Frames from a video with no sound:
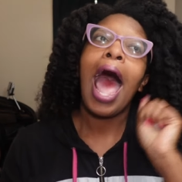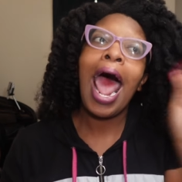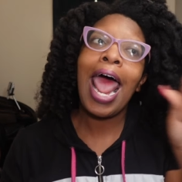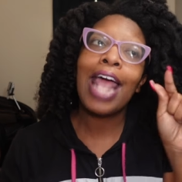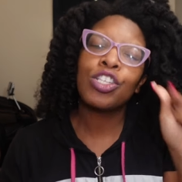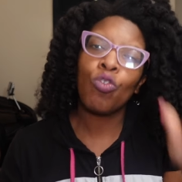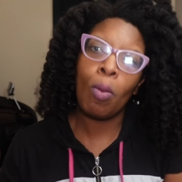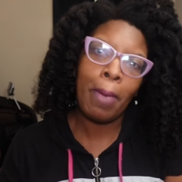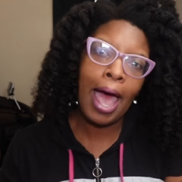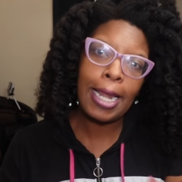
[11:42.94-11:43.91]
I had to
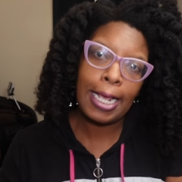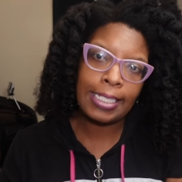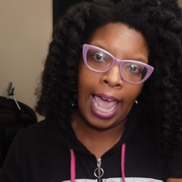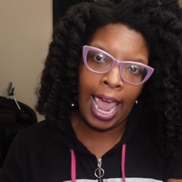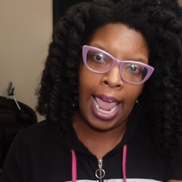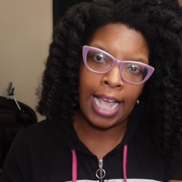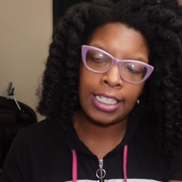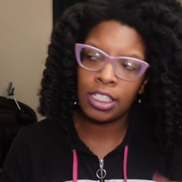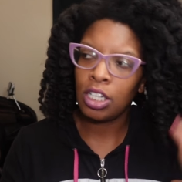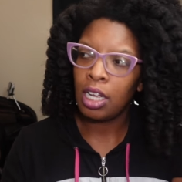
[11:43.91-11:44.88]
remind his
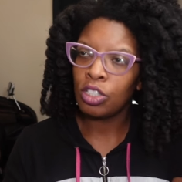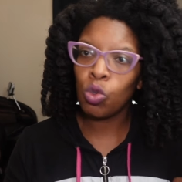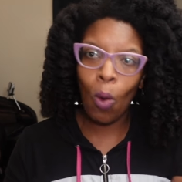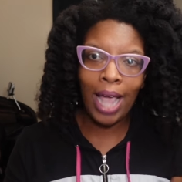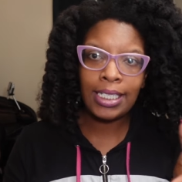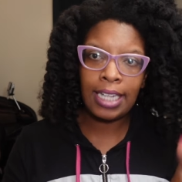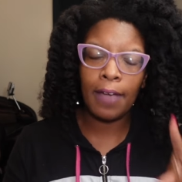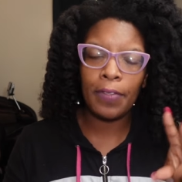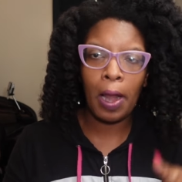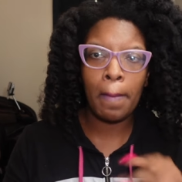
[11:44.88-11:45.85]
ass twice
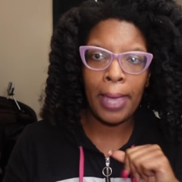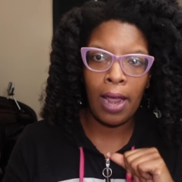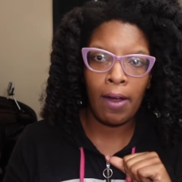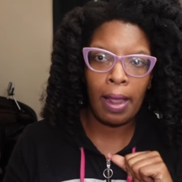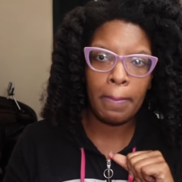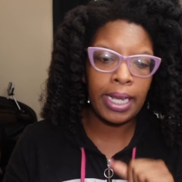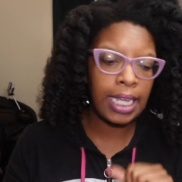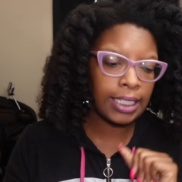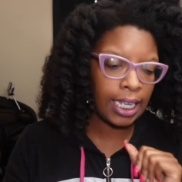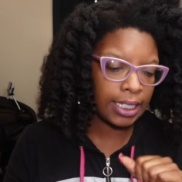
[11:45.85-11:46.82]
now that I'm married
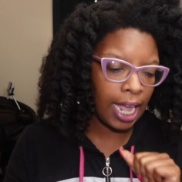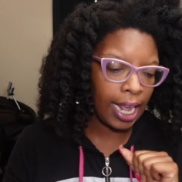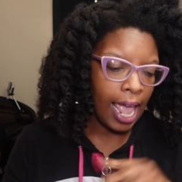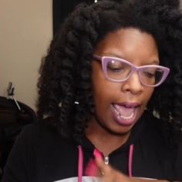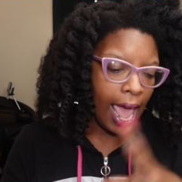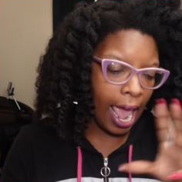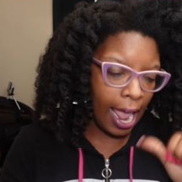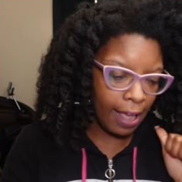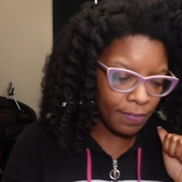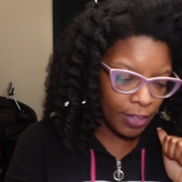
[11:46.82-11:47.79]
because he's like,
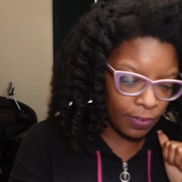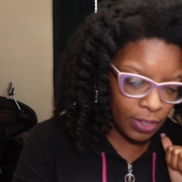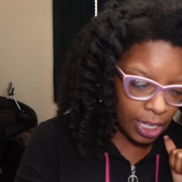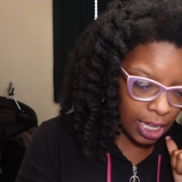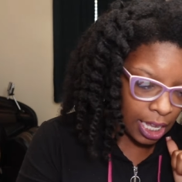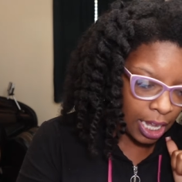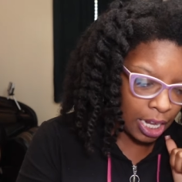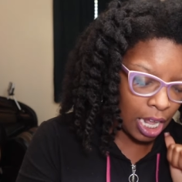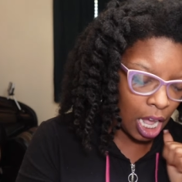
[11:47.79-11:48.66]
hey, Vivian,